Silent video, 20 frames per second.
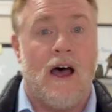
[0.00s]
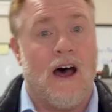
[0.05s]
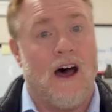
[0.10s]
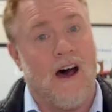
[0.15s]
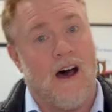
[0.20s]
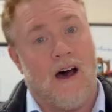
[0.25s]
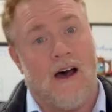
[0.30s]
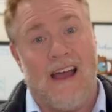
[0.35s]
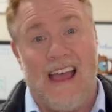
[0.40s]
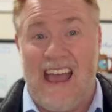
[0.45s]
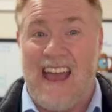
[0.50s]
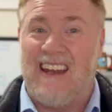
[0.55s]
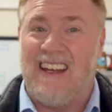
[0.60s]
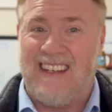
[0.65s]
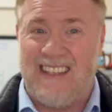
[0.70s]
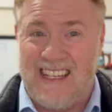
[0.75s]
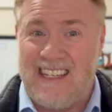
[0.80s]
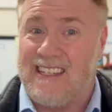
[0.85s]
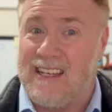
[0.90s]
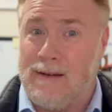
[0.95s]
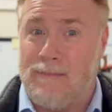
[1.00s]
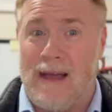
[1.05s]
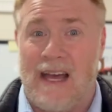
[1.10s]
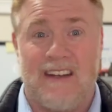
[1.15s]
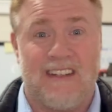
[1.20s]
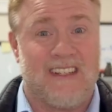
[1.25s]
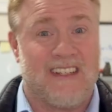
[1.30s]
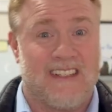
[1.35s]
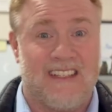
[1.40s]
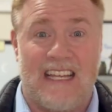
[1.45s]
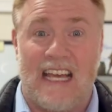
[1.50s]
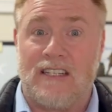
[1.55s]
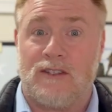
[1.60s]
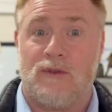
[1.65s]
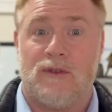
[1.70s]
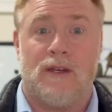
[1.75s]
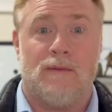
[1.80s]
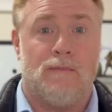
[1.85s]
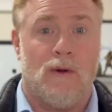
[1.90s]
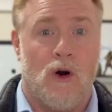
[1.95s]
I had a decent amount of success
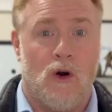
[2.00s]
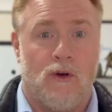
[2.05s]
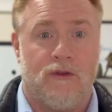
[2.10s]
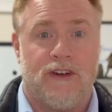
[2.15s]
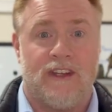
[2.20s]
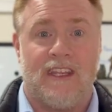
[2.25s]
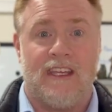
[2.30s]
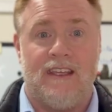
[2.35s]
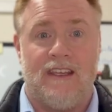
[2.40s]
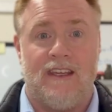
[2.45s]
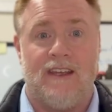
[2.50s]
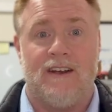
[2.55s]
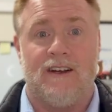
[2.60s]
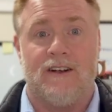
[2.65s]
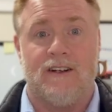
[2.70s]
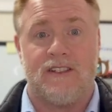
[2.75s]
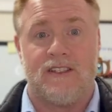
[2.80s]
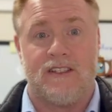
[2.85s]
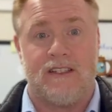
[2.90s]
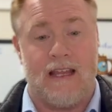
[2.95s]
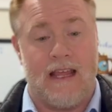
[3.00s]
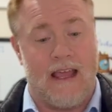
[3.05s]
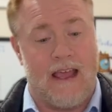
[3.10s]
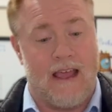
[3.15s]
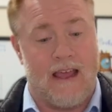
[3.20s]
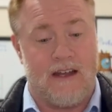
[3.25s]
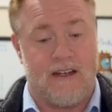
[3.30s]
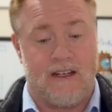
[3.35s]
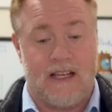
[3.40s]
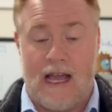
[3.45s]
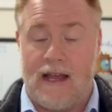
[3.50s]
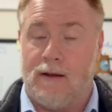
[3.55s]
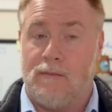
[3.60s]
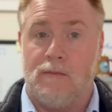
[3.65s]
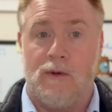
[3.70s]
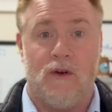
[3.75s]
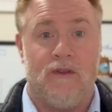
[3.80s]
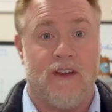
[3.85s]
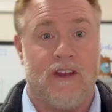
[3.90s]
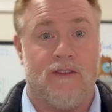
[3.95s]
with them over the years, and kind of
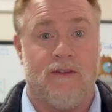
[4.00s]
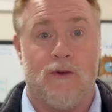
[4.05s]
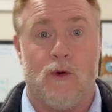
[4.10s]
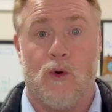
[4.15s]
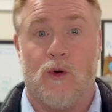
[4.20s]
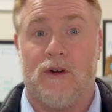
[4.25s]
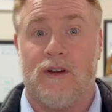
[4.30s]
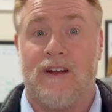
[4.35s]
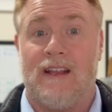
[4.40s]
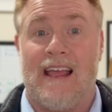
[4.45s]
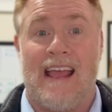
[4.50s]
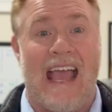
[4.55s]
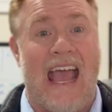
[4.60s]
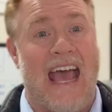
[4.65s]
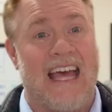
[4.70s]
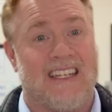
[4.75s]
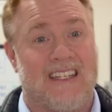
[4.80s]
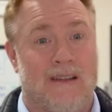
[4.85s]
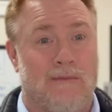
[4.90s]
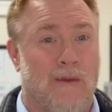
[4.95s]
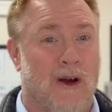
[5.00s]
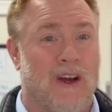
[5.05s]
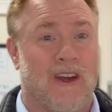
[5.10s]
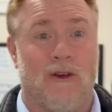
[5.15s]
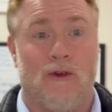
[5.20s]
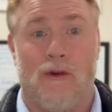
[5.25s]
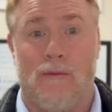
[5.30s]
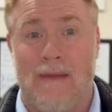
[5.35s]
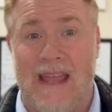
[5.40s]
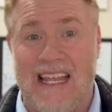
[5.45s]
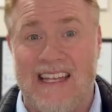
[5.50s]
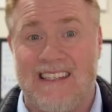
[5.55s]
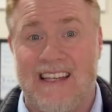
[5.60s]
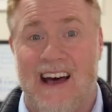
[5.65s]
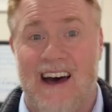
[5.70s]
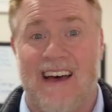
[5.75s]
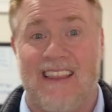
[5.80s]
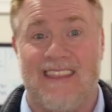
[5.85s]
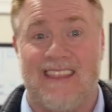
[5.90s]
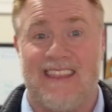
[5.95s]
moving forward as the market remains
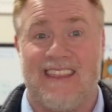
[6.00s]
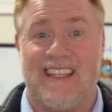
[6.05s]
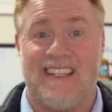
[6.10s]
hot,